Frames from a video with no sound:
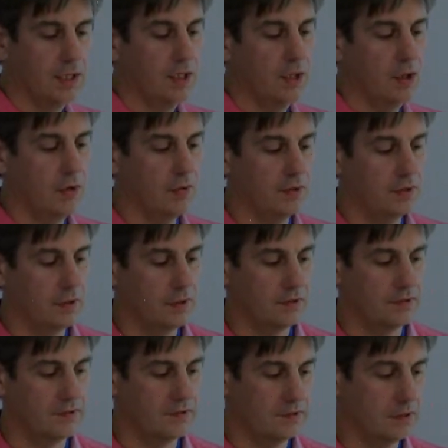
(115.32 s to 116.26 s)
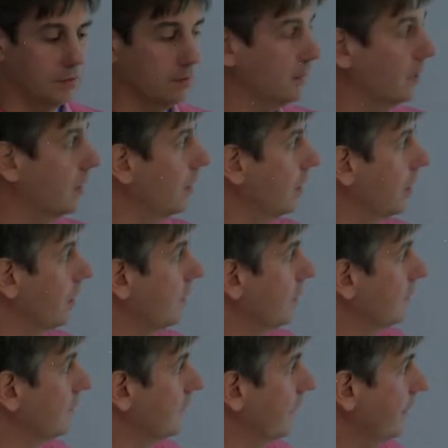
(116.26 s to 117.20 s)
on the system
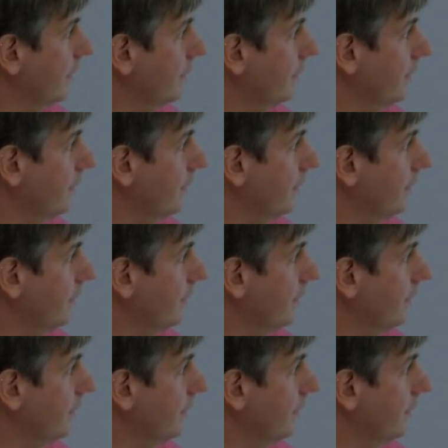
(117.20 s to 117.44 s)
side.